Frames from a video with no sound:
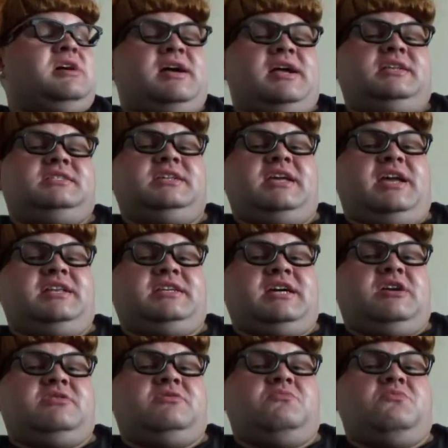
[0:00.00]
I had to get
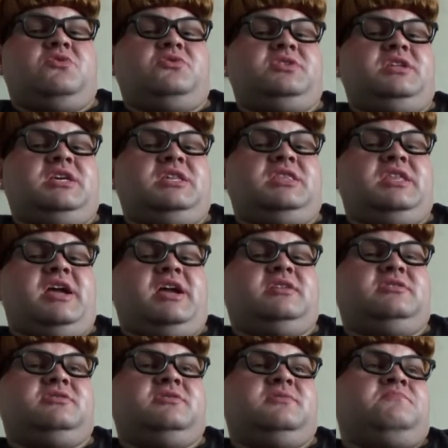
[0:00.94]
down on one knee in the
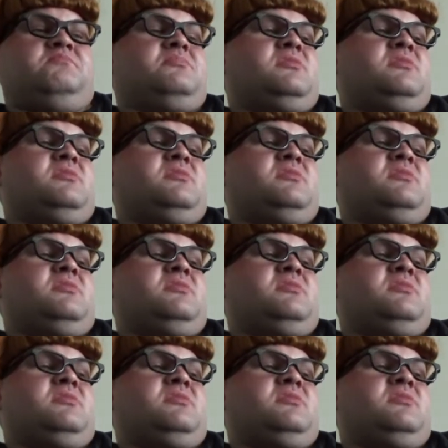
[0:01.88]
end.